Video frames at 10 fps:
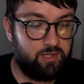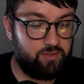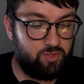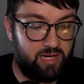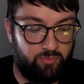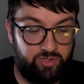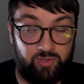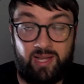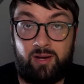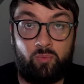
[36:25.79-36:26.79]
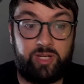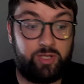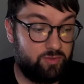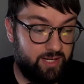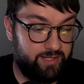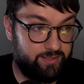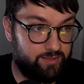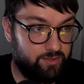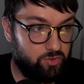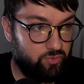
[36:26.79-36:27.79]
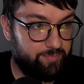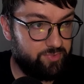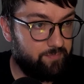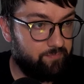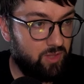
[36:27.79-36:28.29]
So how we do that? We use a script.